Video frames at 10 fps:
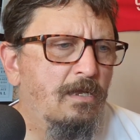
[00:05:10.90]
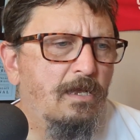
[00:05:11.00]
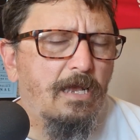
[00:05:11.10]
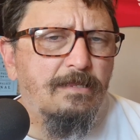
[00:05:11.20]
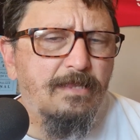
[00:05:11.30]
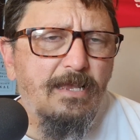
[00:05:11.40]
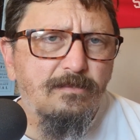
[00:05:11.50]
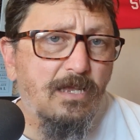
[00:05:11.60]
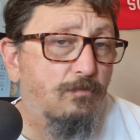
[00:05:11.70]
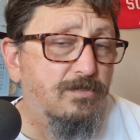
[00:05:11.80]
And
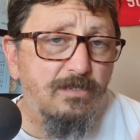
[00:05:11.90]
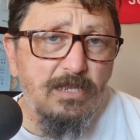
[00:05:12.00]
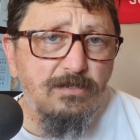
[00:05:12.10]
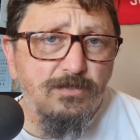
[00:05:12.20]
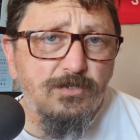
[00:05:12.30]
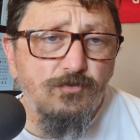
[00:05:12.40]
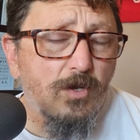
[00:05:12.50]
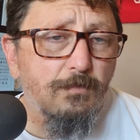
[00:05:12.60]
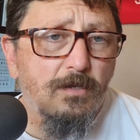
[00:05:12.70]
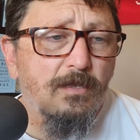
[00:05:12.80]
then that wasn't the end of the
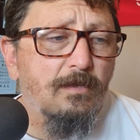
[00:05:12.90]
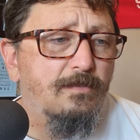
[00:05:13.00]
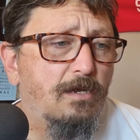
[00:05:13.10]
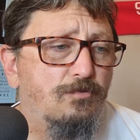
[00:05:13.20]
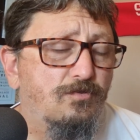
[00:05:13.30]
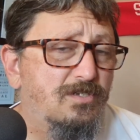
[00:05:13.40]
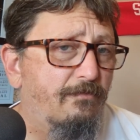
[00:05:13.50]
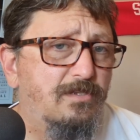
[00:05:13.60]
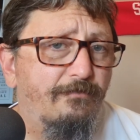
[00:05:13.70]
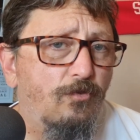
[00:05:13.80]
drama. That was on
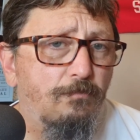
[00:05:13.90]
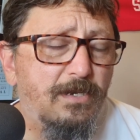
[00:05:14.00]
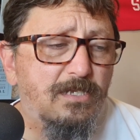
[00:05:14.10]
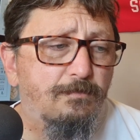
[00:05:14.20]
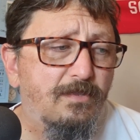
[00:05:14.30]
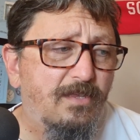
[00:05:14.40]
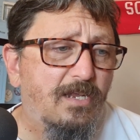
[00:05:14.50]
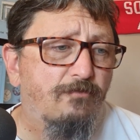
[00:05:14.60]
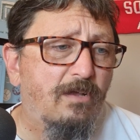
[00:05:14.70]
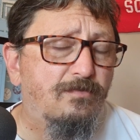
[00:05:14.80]
74 minutes, but
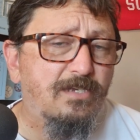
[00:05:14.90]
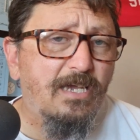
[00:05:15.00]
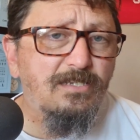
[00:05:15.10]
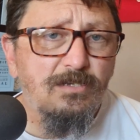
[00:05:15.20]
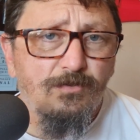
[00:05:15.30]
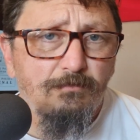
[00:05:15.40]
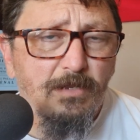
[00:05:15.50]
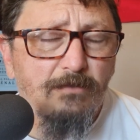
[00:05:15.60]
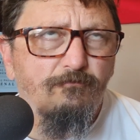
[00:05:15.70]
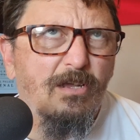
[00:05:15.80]
then around the
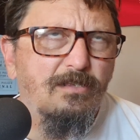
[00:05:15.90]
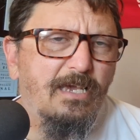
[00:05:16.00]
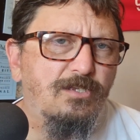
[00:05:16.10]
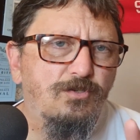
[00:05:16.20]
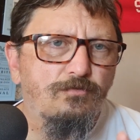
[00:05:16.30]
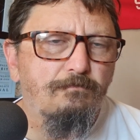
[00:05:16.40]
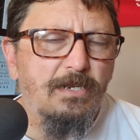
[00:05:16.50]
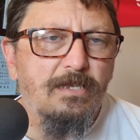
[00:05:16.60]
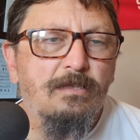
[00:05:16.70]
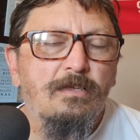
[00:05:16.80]
80th
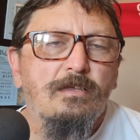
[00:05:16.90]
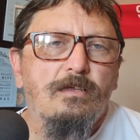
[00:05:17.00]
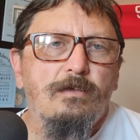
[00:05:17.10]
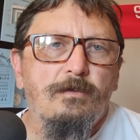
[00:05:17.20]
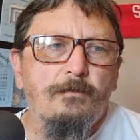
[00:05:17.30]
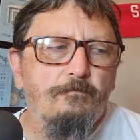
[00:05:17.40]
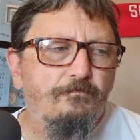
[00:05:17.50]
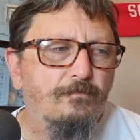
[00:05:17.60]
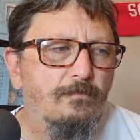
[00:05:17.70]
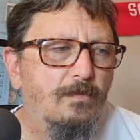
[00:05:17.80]
minute,
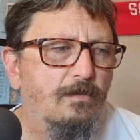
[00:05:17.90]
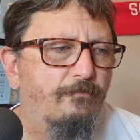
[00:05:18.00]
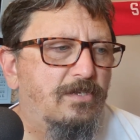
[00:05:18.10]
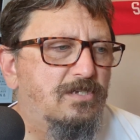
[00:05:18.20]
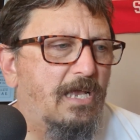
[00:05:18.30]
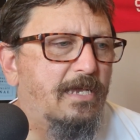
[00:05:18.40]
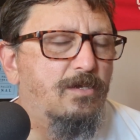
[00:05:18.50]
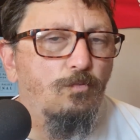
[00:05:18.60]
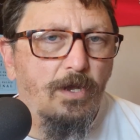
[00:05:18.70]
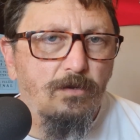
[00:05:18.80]
Victor
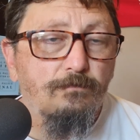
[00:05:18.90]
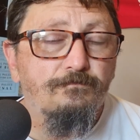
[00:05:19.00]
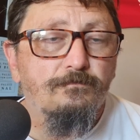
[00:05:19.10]
Akinwale